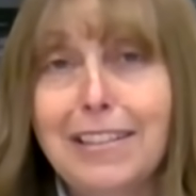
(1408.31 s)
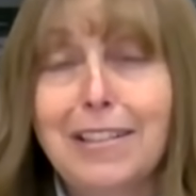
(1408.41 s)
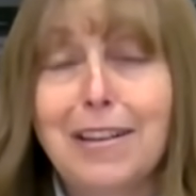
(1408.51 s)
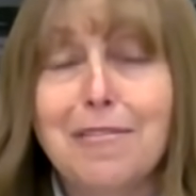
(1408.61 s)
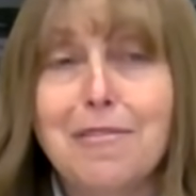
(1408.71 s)

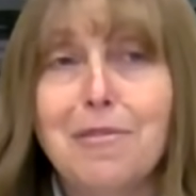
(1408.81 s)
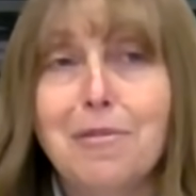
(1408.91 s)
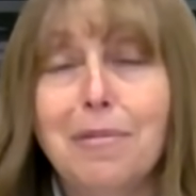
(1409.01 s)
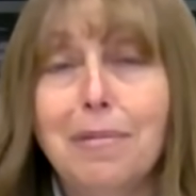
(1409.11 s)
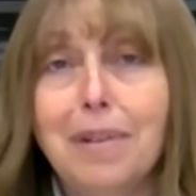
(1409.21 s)

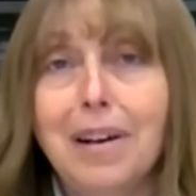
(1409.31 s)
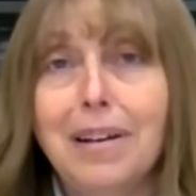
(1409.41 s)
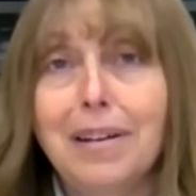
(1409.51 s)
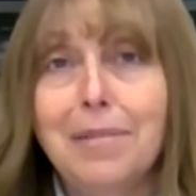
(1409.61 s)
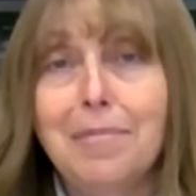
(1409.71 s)
So
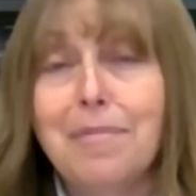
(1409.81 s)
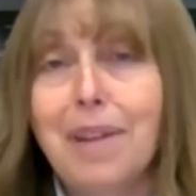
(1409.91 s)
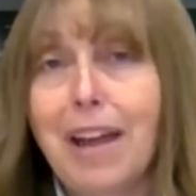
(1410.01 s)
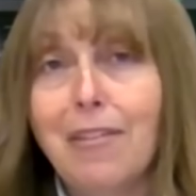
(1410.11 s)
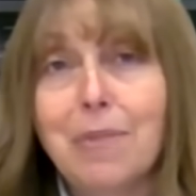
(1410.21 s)

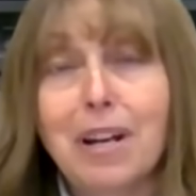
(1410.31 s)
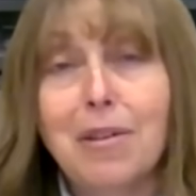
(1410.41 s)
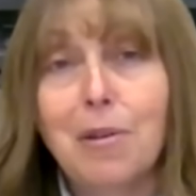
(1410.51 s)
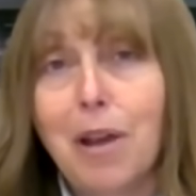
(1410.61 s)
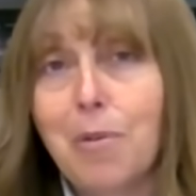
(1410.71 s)

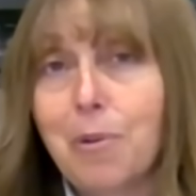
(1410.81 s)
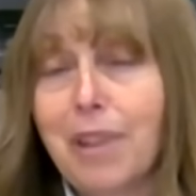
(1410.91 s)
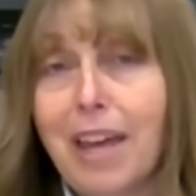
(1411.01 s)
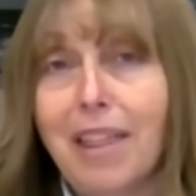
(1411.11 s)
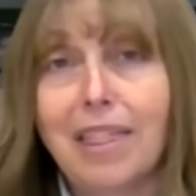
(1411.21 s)
everybody who helped
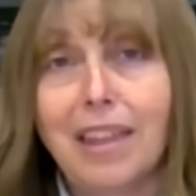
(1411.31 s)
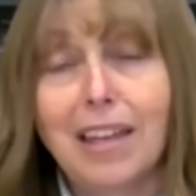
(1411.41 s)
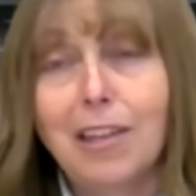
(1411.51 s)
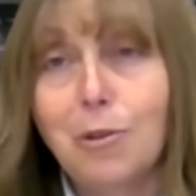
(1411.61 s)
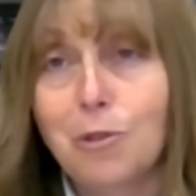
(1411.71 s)
with that,
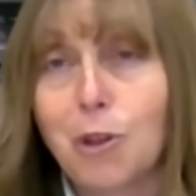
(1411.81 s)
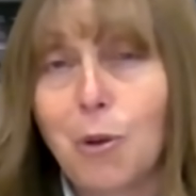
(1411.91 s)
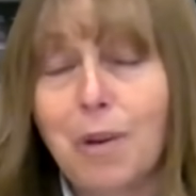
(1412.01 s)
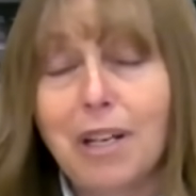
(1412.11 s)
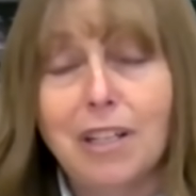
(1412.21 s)
thank you
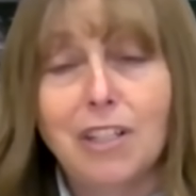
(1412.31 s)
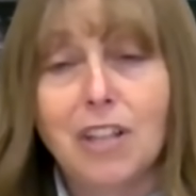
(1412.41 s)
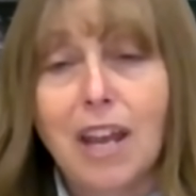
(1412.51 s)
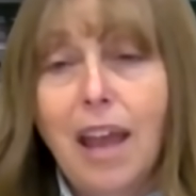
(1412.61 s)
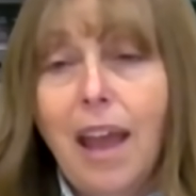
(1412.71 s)
so much.